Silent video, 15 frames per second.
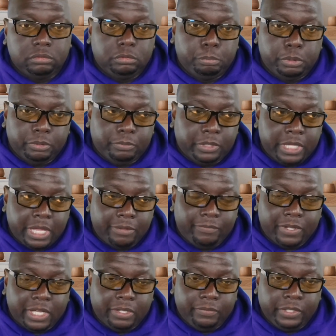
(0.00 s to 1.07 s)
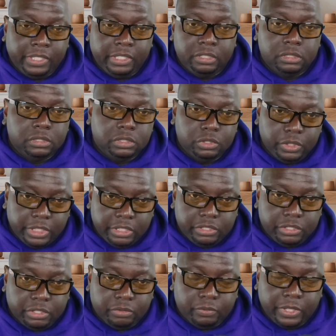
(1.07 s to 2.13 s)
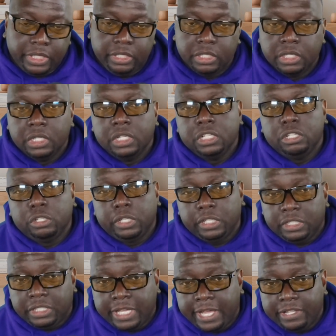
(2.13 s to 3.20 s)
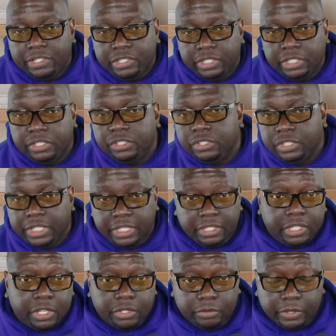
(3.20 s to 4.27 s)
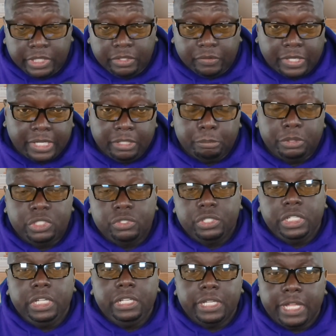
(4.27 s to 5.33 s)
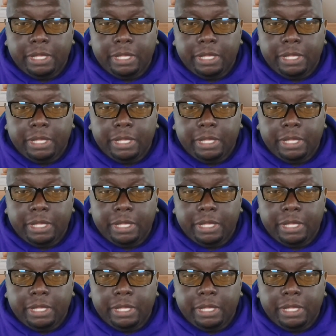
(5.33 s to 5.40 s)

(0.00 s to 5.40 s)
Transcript: You put Cat 5e, you get a certain rate. You get Cat 6, you get another rate, right? But you need